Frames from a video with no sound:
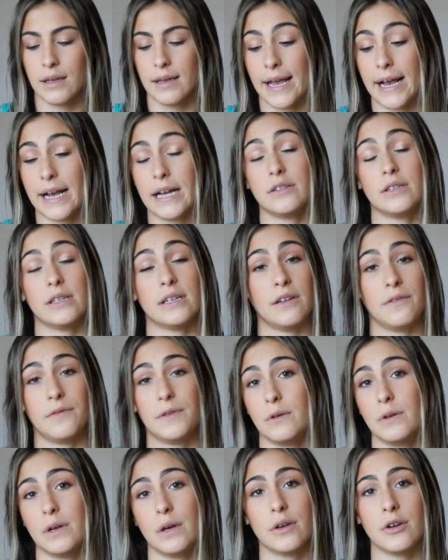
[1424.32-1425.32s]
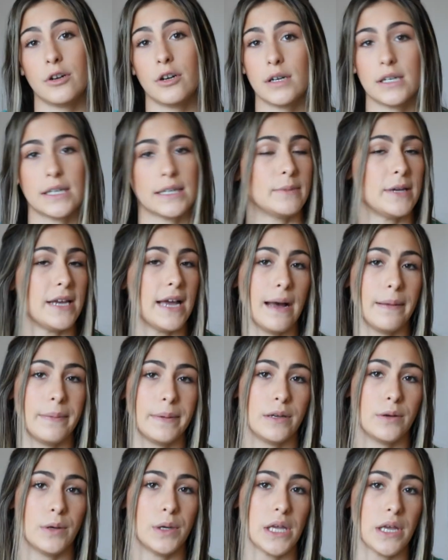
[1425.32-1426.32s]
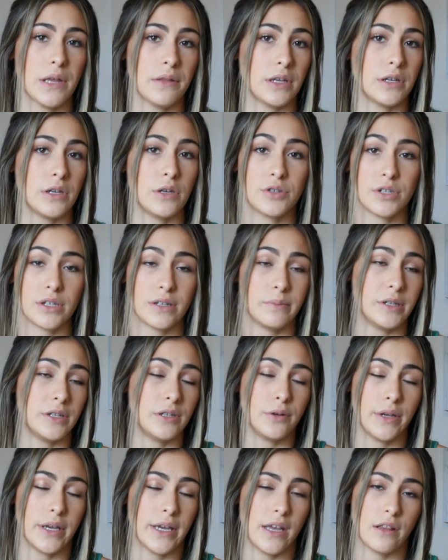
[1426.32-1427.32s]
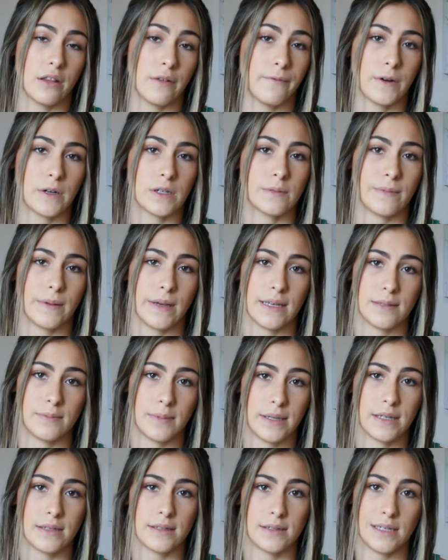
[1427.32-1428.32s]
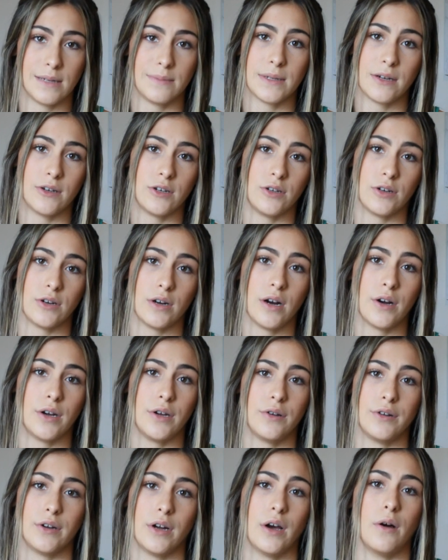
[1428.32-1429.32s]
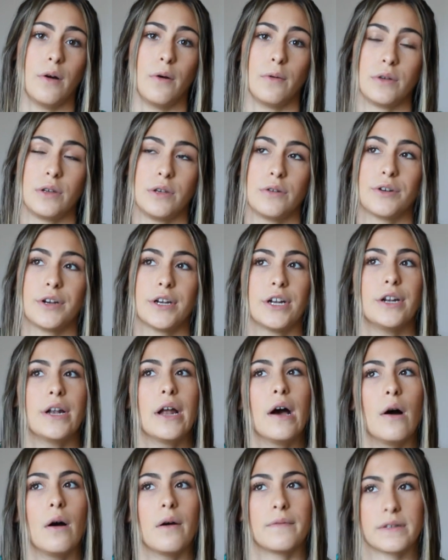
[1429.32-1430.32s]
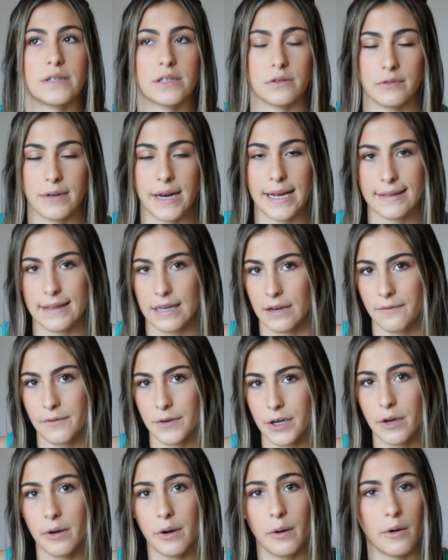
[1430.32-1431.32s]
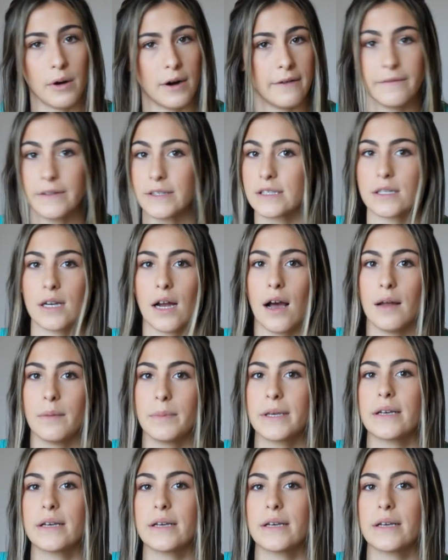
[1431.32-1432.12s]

And if you know you're not going to be happy doing it, then you shouldn't be doing it in the first place, because deep down in your heart, you're going to know if it's the right thing for you or if it's not.